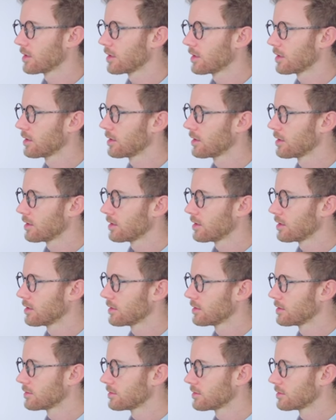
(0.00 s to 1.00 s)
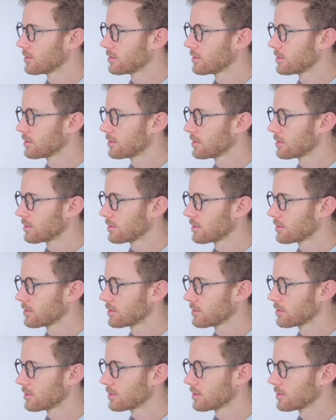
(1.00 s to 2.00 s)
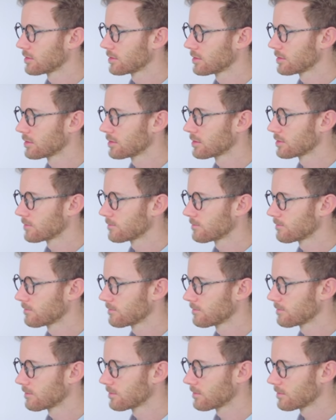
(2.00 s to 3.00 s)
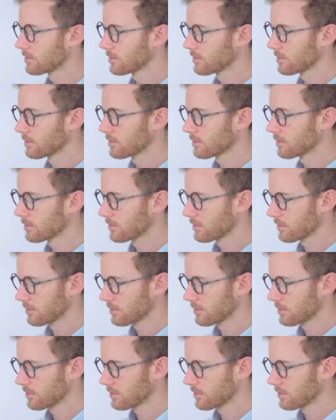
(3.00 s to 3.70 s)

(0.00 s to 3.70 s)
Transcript: No words are spoken by the person on screen.